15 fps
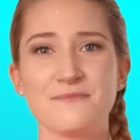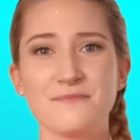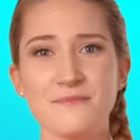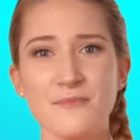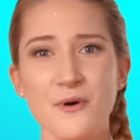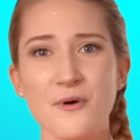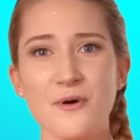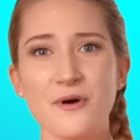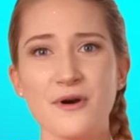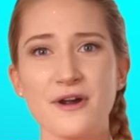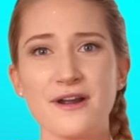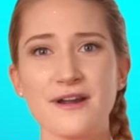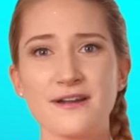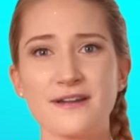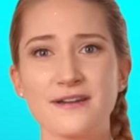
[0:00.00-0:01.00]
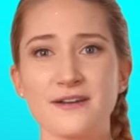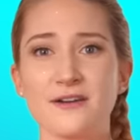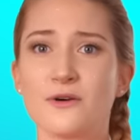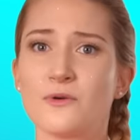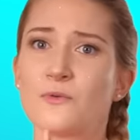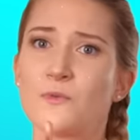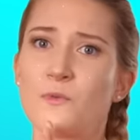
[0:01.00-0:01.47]
More
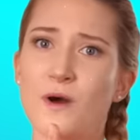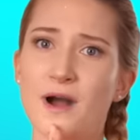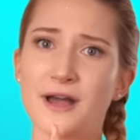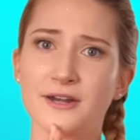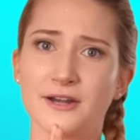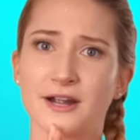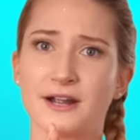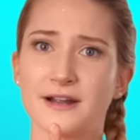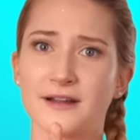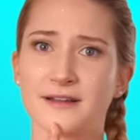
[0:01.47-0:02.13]
water.